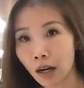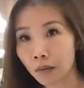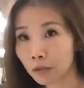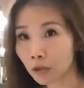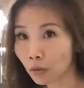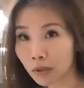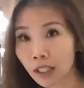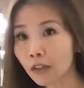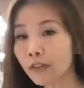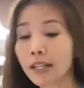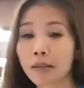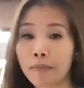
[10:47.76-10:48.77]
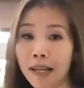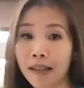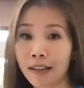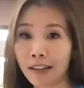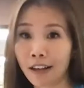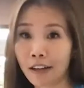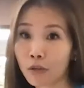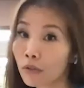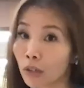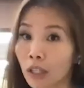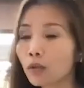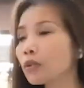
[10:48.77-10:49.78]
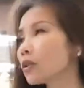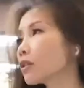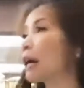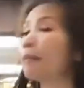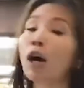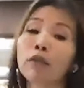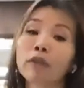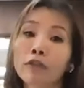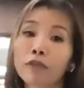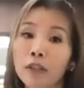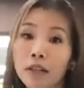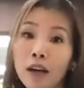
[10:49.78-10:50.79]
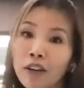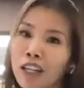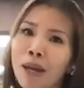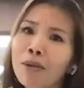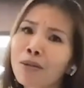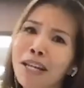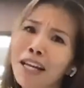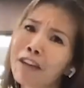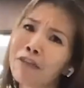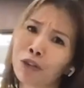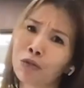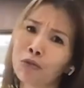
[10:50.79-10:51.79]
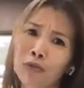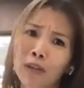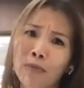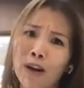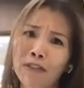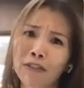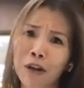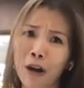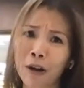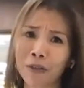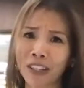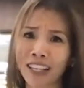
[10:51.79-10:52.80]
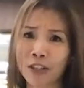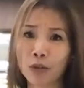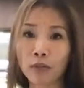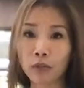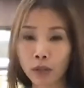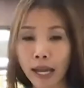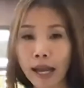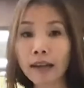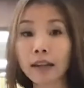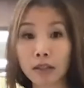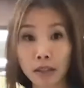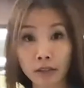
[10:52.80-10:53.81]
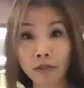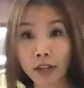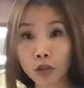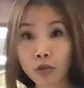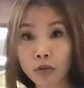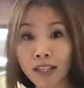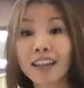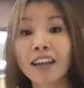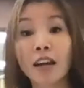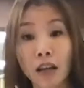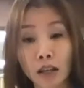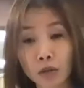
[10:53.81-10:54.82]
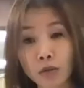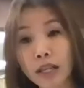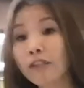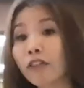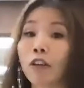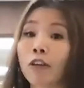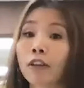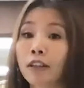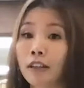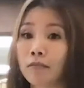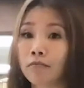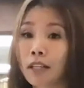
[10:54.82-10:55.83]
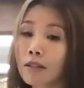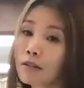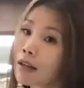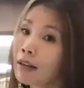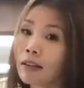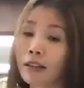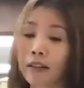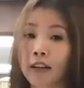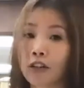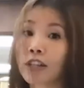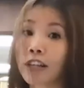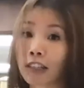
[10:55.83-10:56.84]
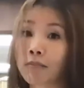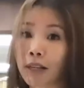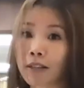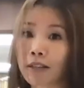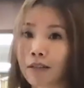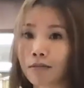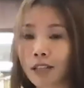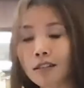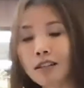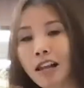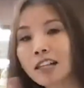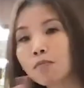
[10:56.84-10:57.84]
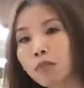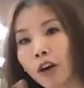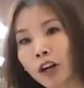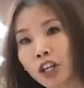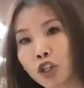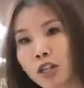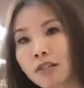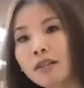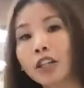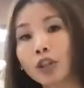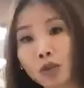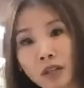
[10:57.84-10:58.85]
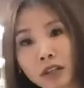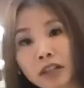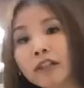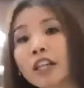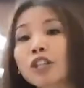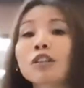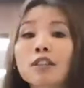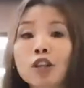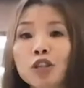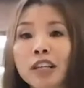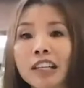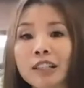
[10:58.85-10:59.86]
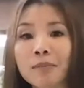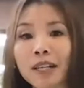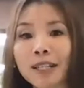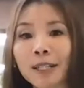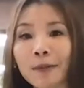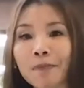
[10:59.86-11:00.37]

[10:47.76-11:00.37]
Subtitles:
Don't think of it as a bad thing. So if you need to, just come out of it first. I only make you stay there for 2-3 breaths. Okay, so if you can, and eventually you stay for longer. That's a sign that you're actually getting better. There's less blockages and your circulation is actually getting better.